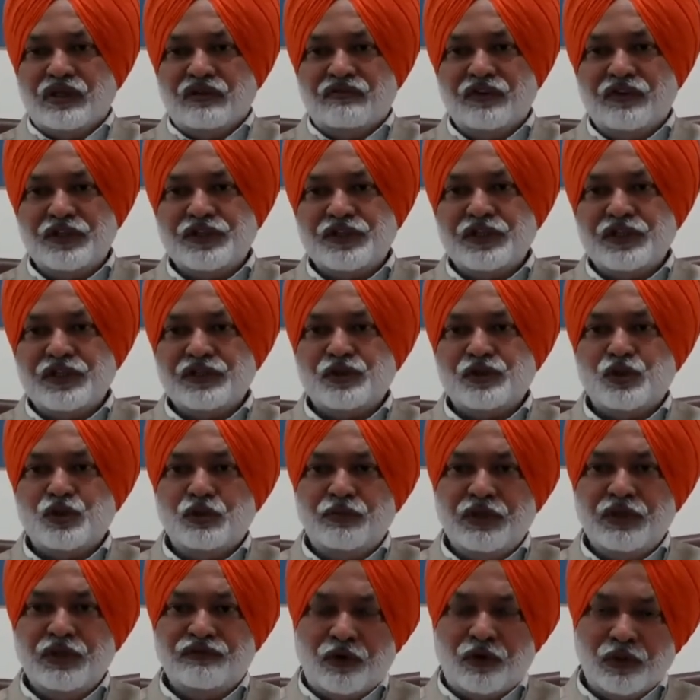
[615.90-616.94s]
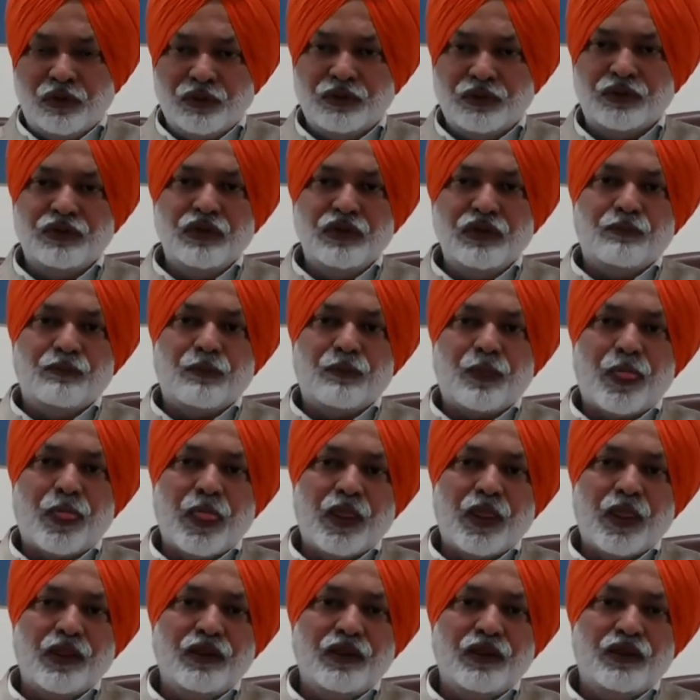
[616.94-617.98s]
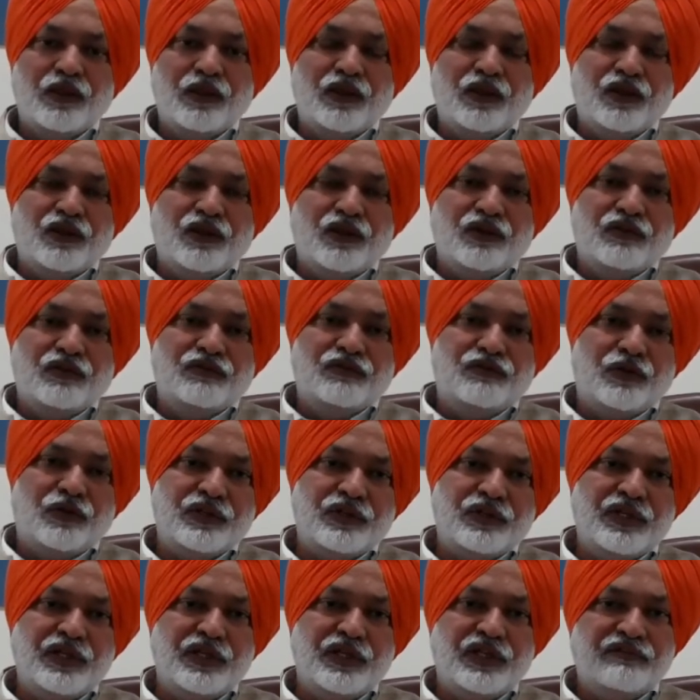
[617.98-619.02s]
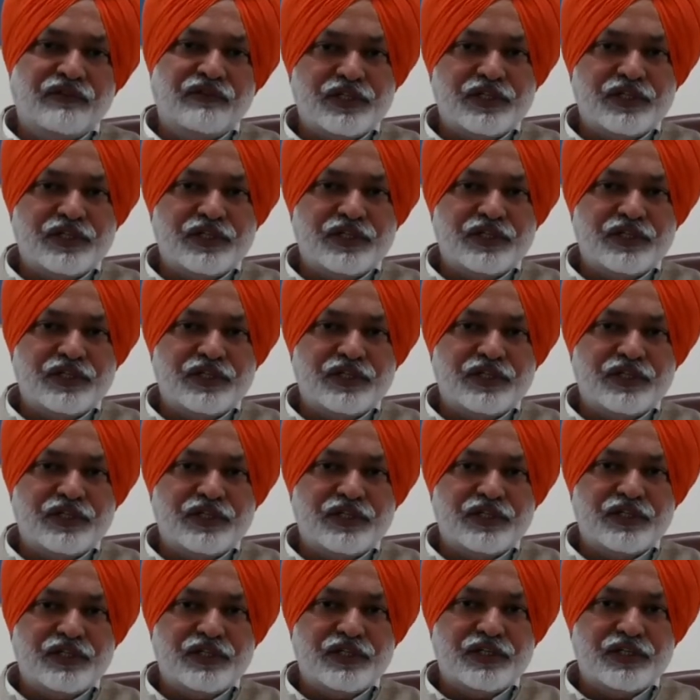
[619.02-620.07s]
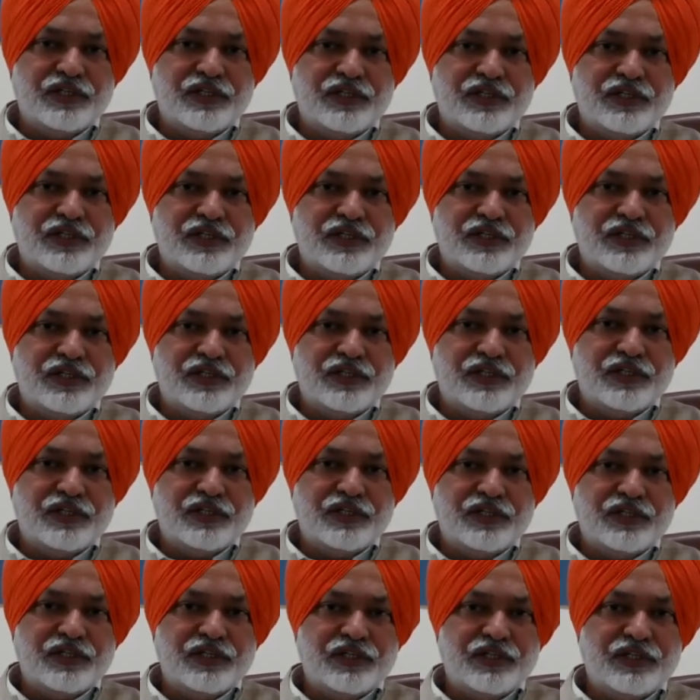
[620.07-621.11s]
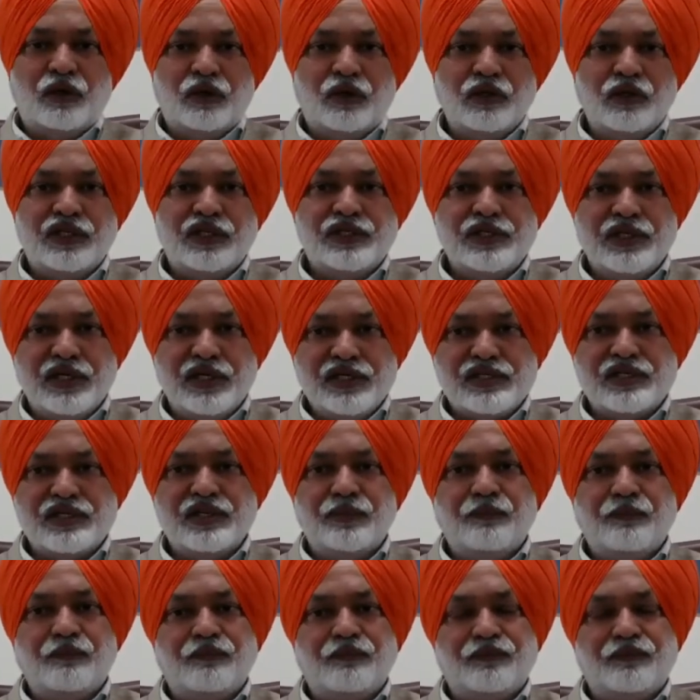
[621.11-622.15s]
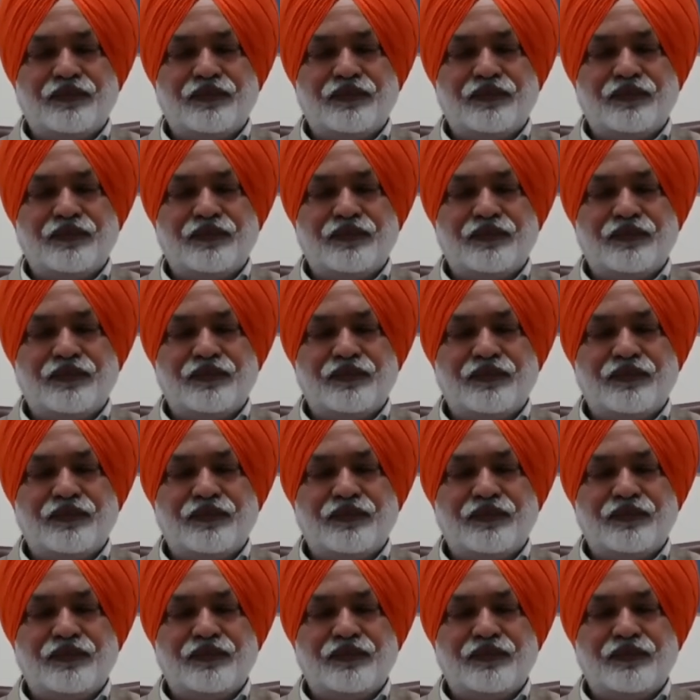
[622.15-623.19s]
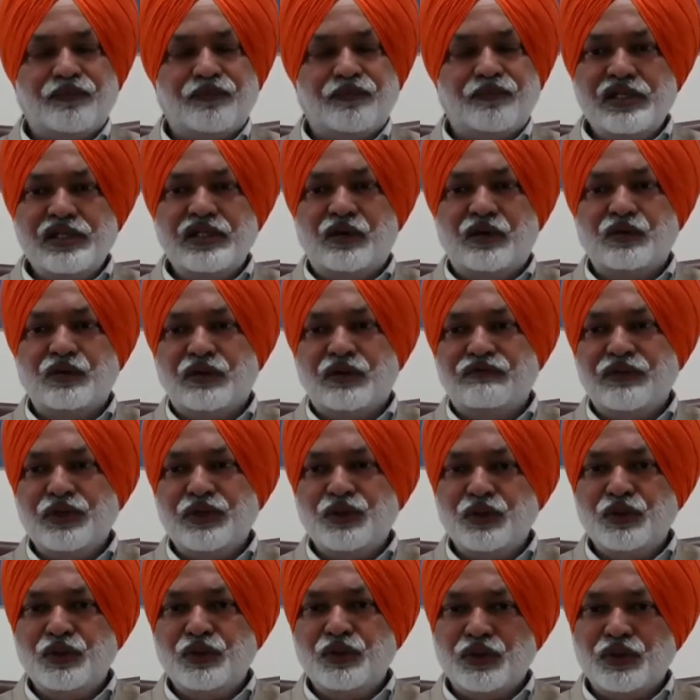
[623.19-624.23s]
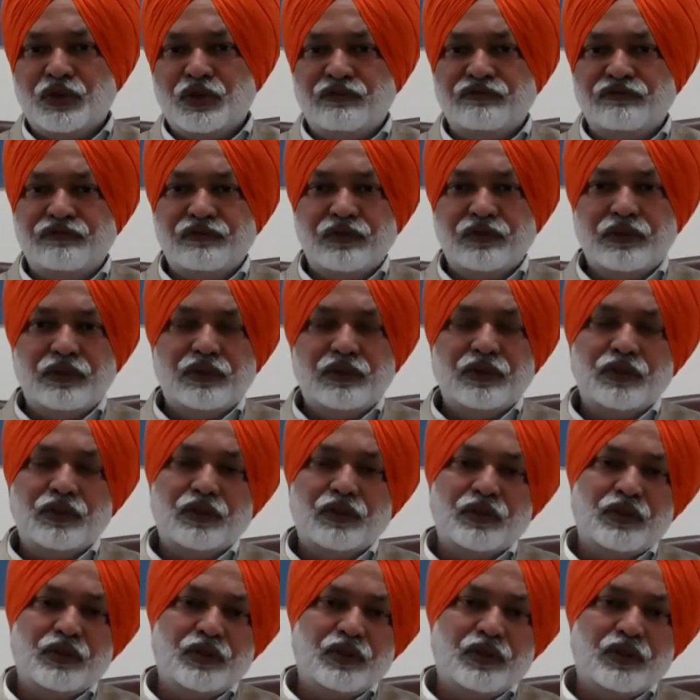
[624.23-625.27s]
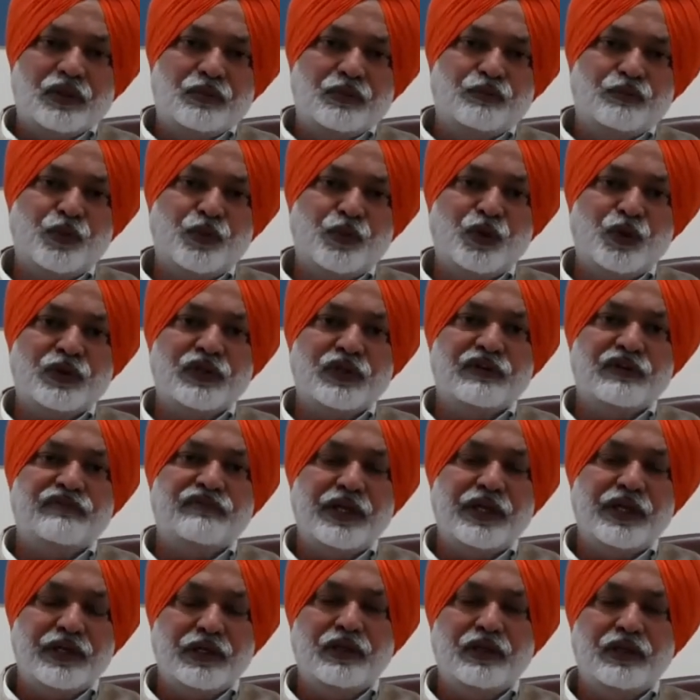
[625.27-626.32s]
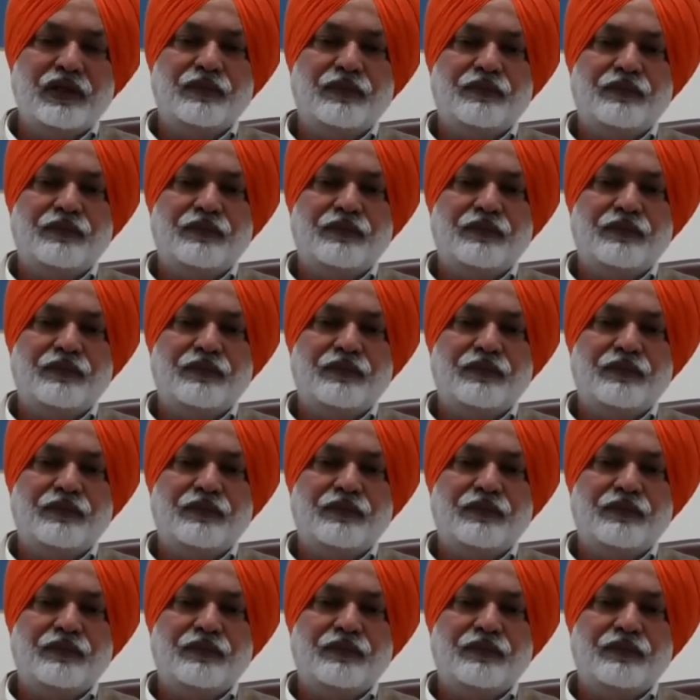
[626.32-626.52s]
which is to be followed for the investigation of all accidents arising out of the use of motor vehicle